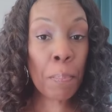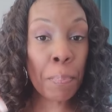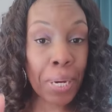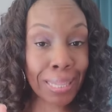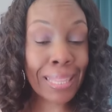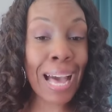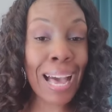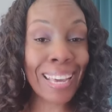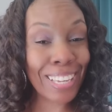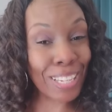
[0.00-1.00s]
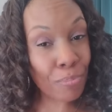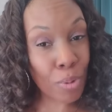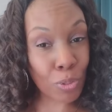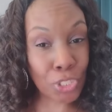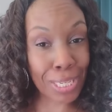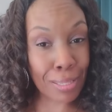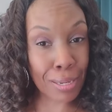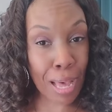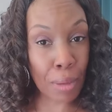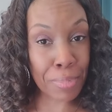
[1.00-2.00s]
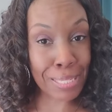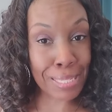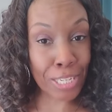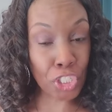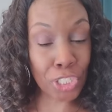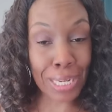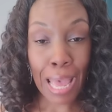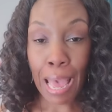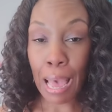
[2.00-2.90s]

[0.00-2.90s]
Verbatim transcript: put the high heel emoji in the comment section.